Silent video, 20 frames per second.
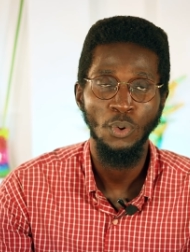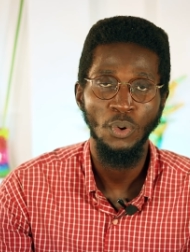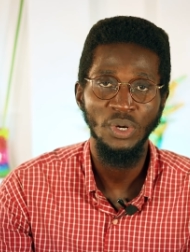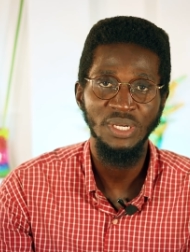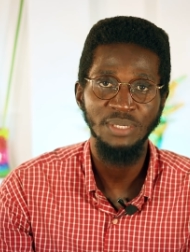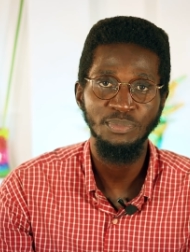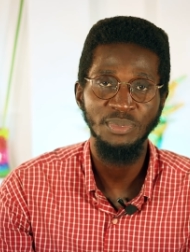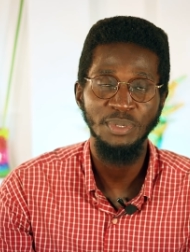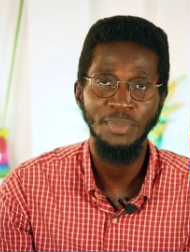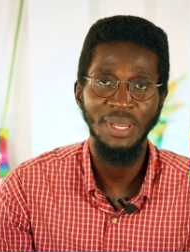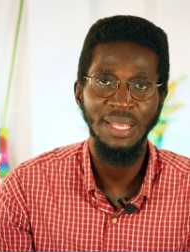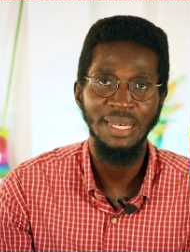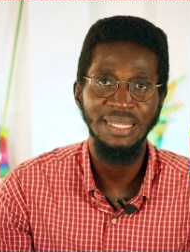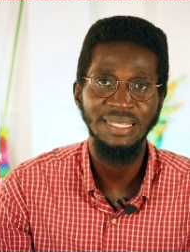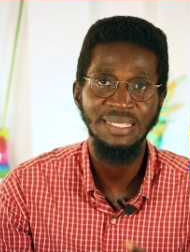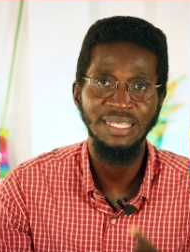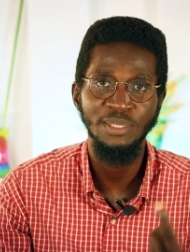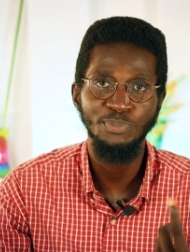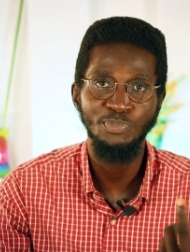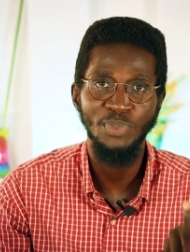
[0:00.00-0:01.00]
What I mean by
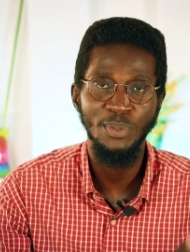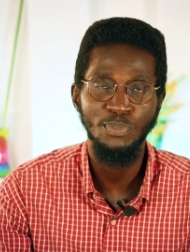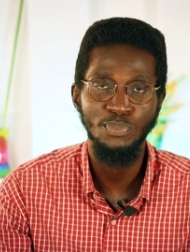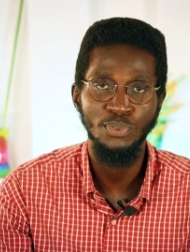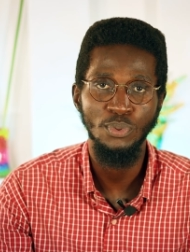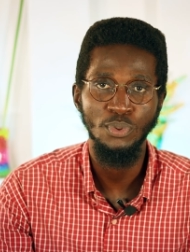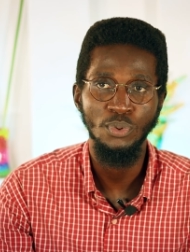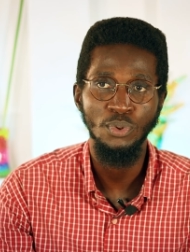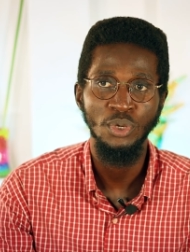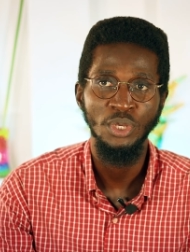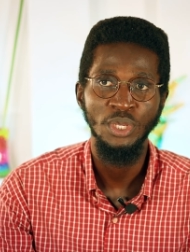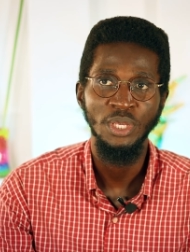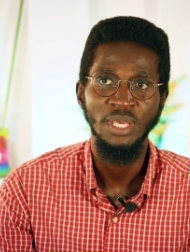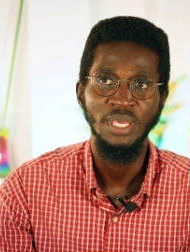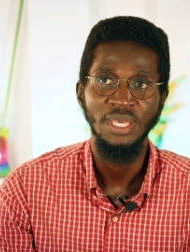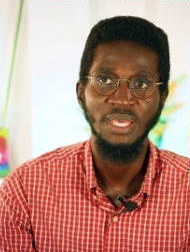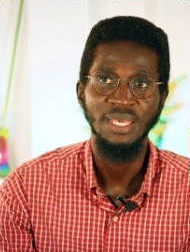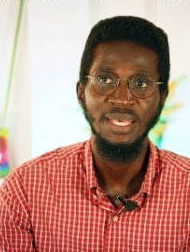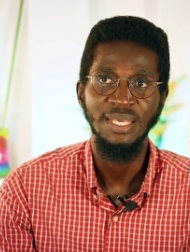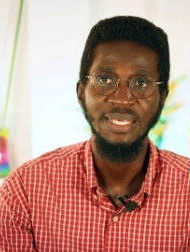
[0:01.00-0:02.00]
leading people
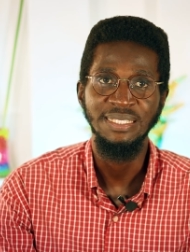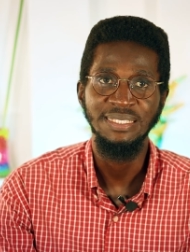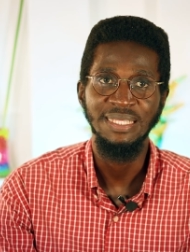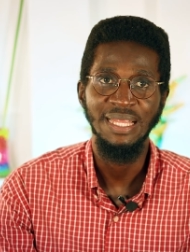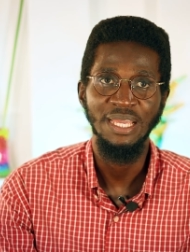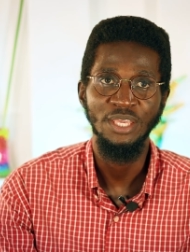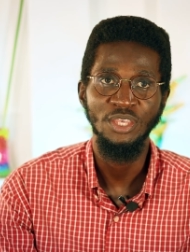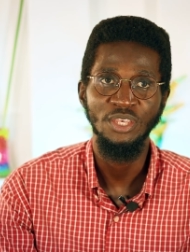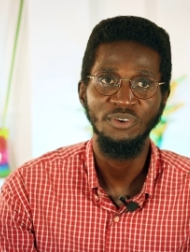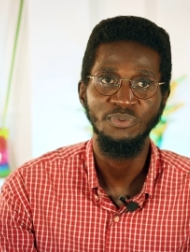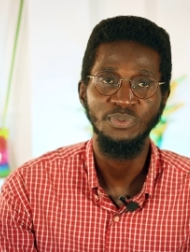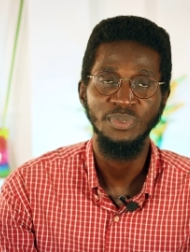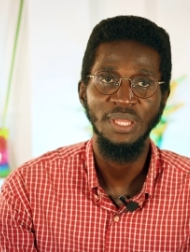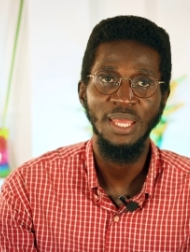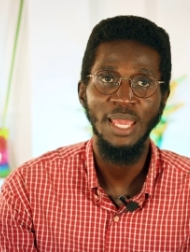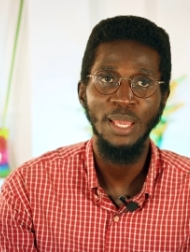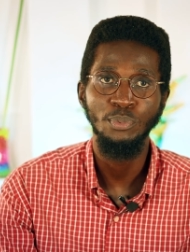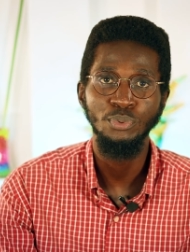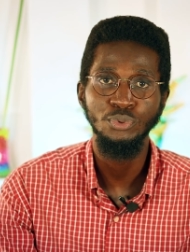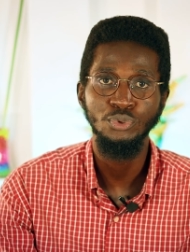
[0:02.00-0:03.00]
is like you've been
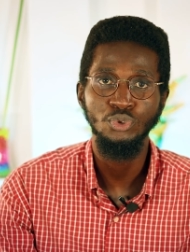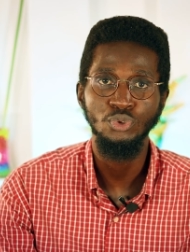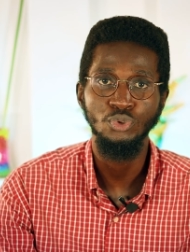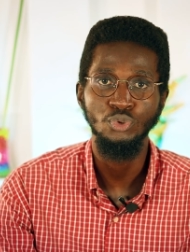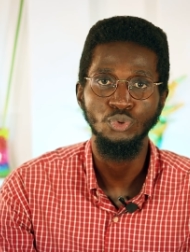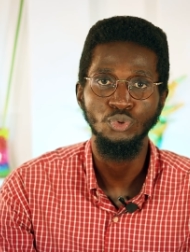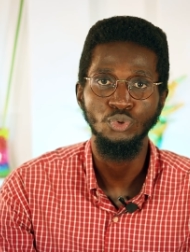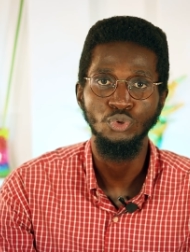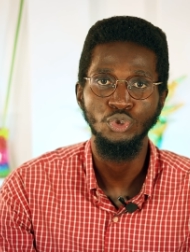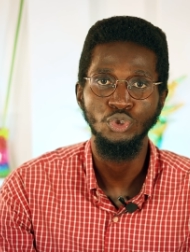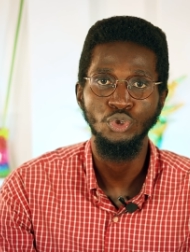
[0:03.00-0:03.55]
able to,